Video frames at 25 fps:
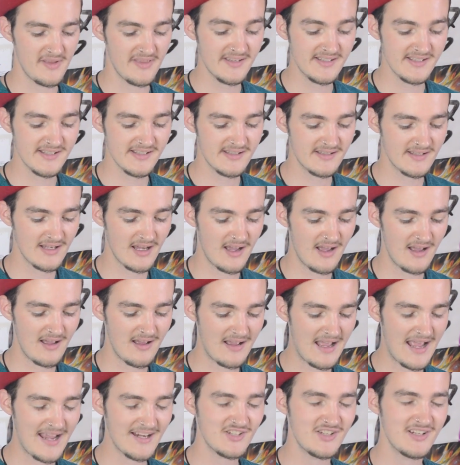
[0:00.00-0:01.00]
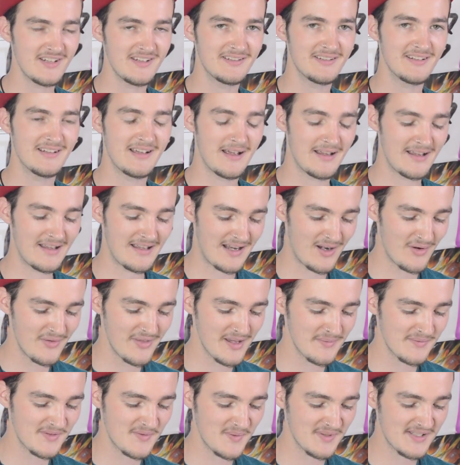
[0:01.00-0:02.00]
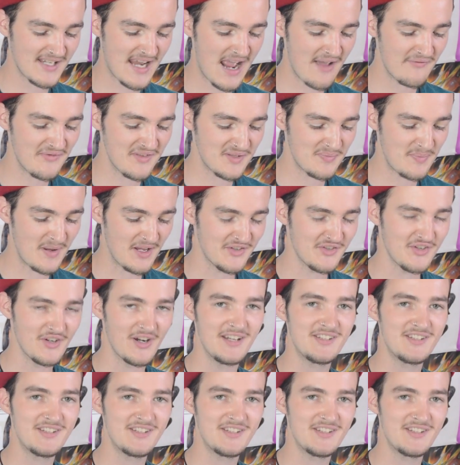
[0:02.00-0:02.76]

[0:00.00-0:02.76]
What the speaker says: This is, I don't think I'm supposed to have this picture.